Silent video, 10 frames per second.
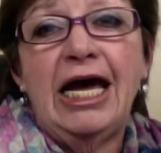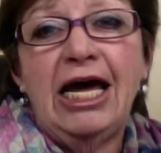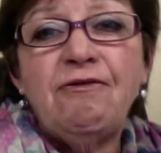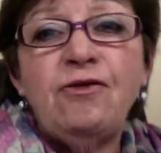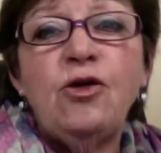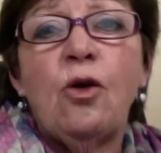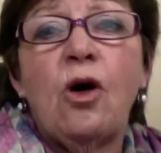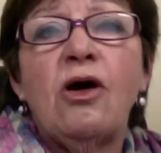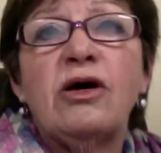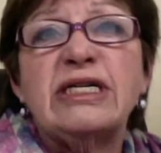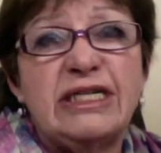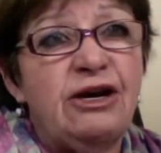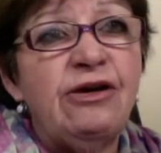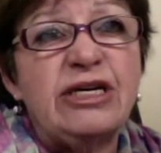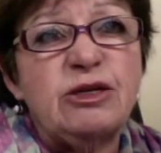If you are
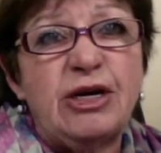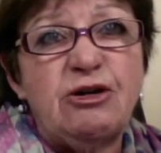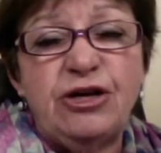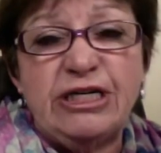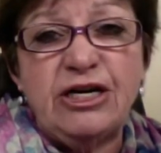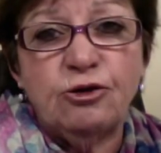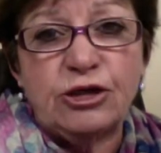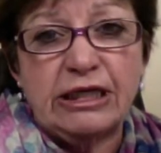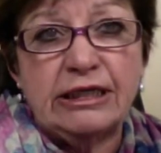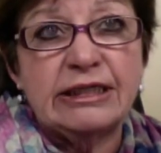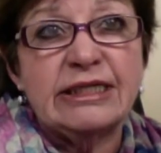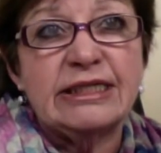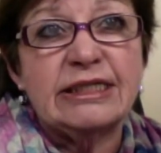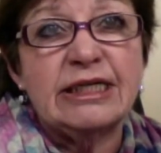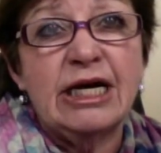serious about treating your
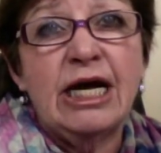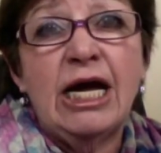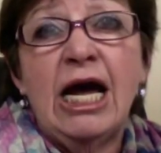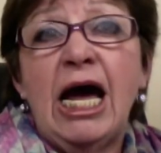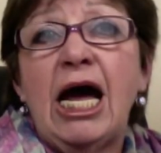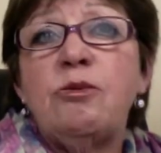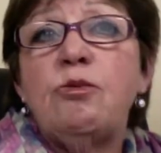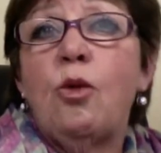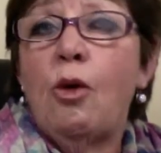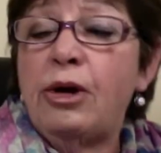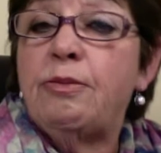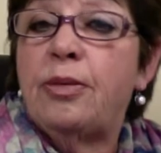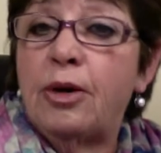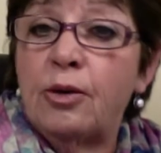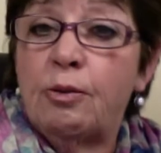tinnitus, and more
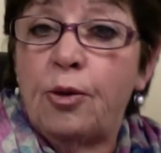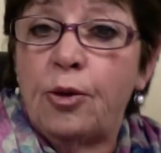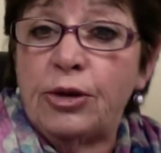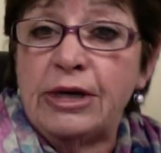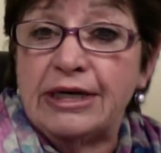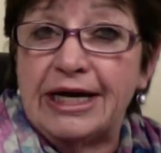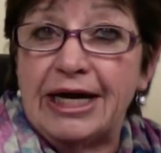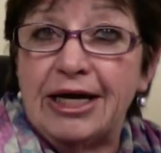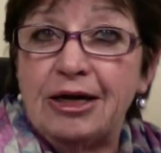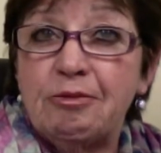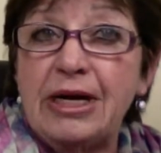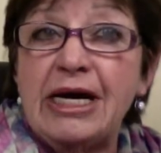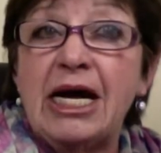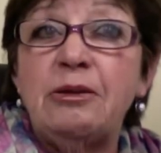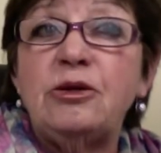importantly,
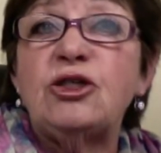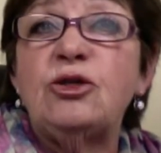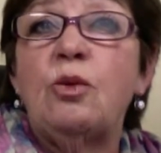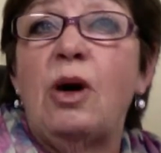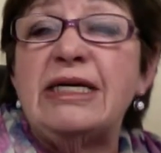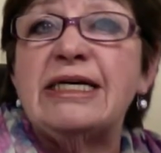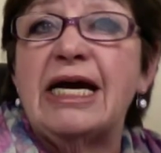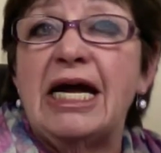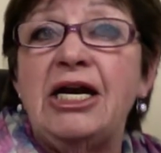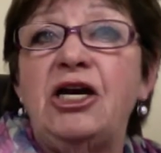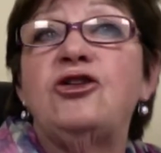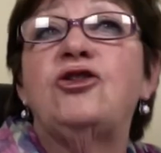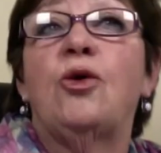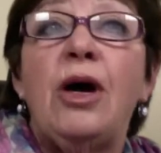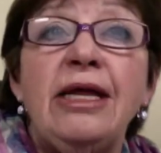being able to once again
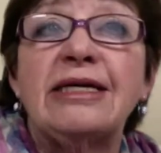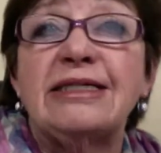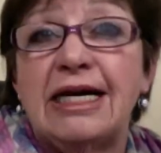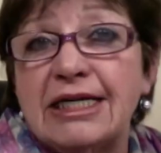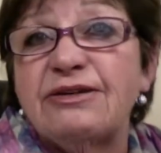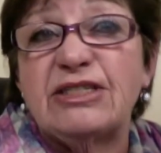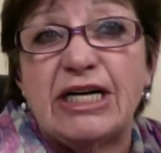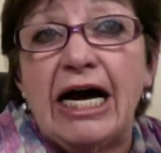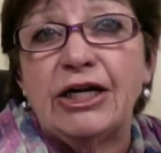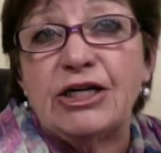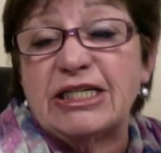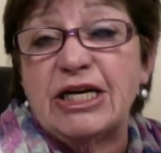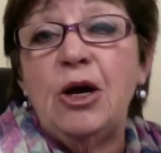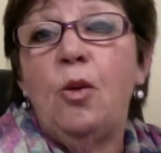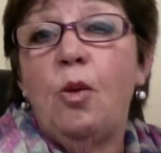enjoy the sounds of
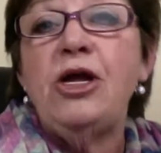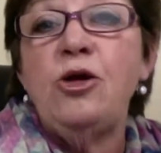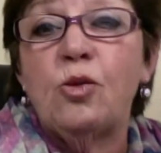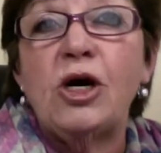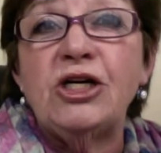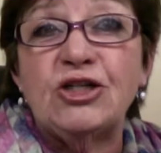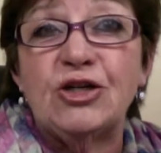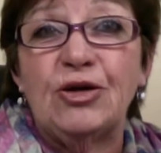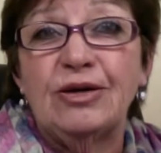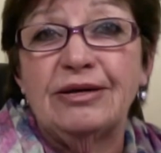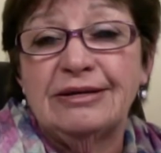silence when you want to,